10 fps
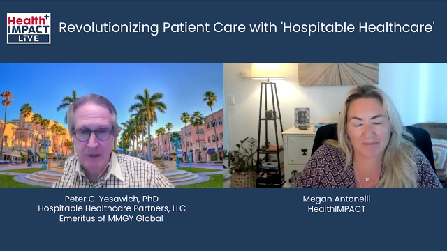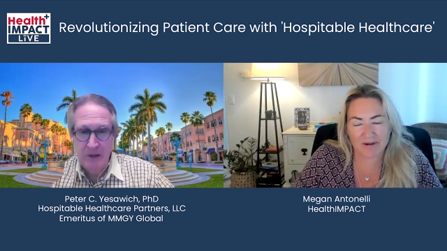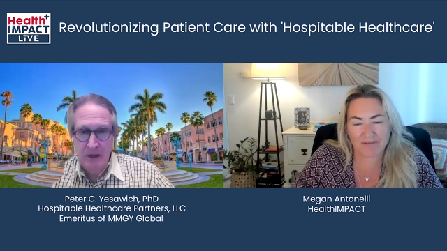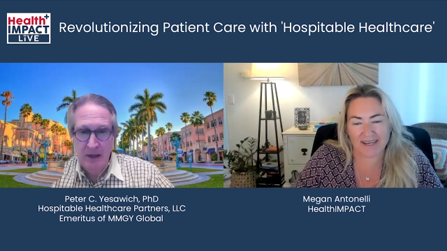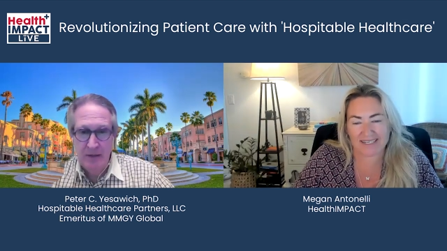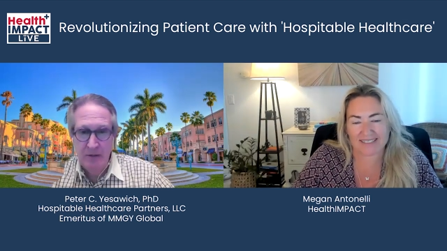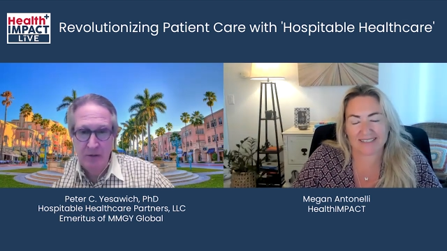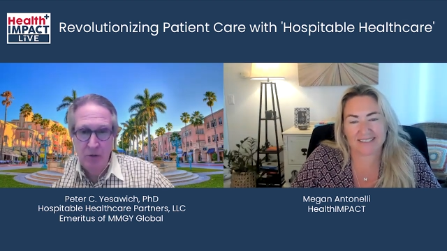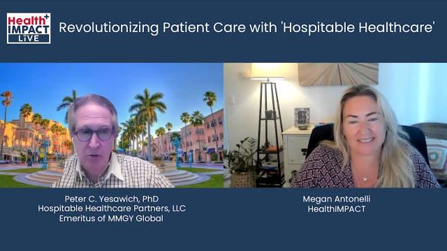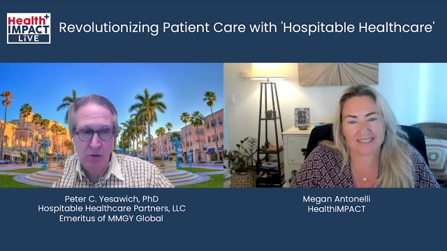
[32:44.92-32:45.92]
Speaker 1: Perfect. And
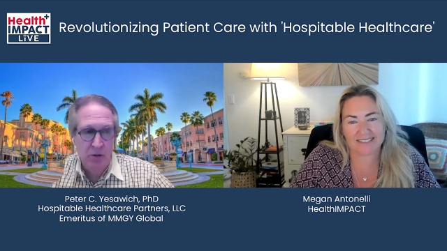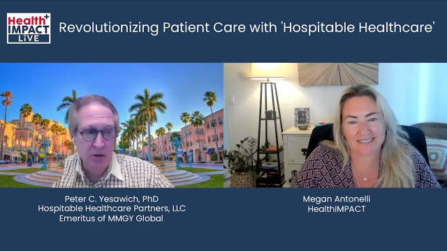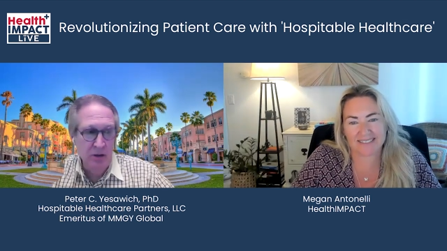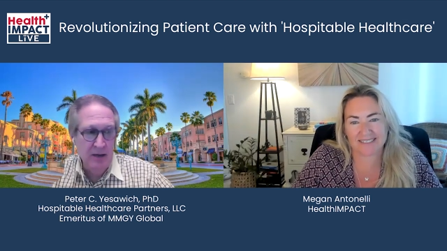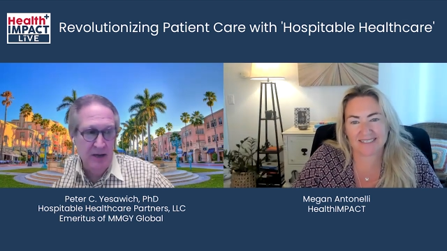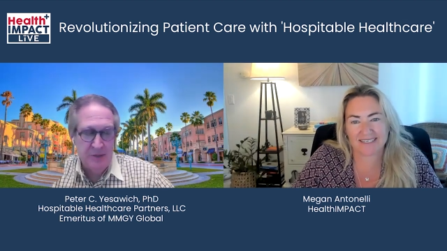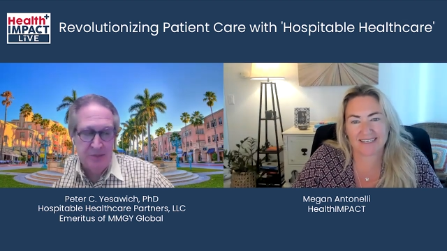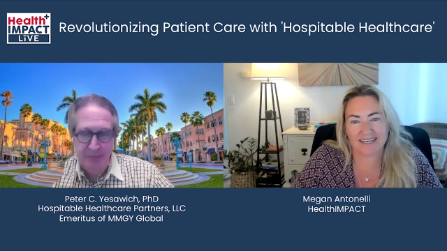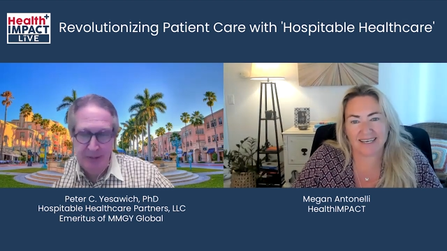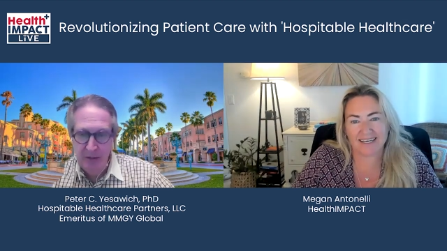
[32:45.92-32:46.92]
Google
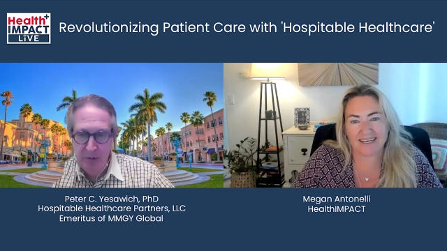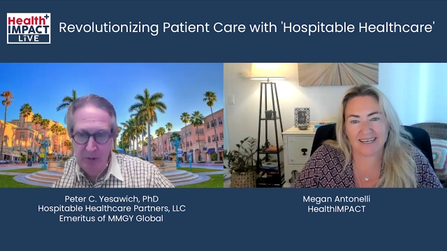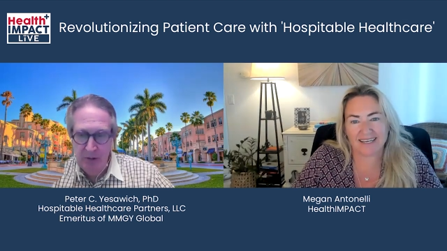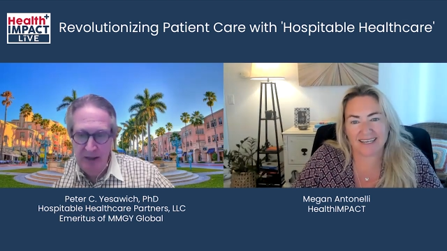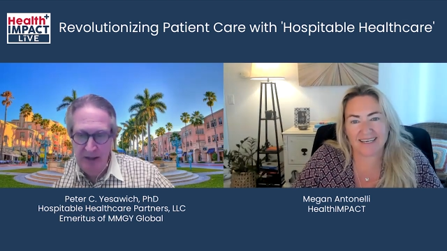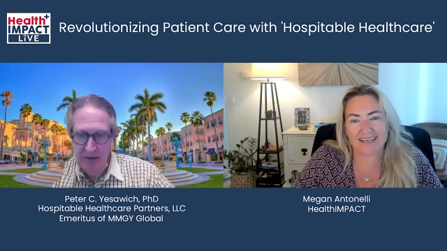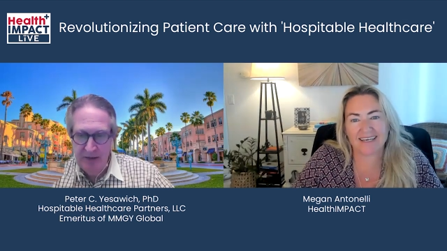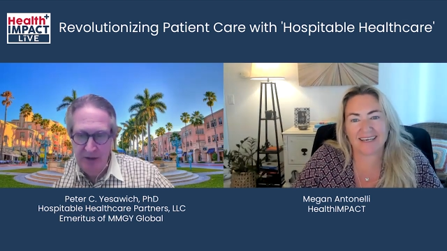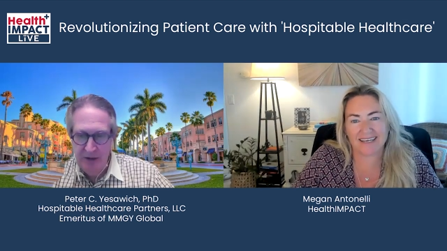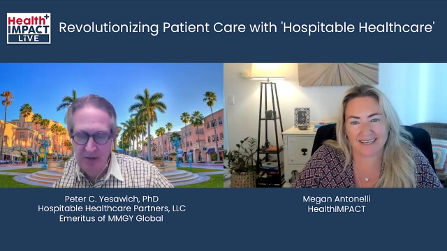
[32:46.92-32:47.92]
hospitable
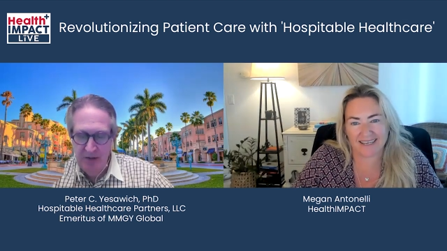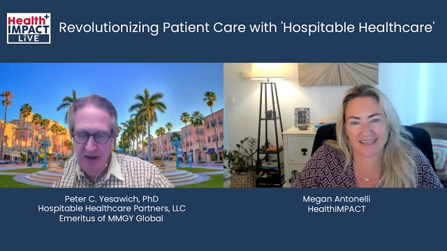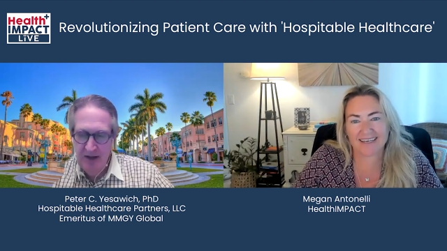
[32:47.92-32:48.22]
healthcare.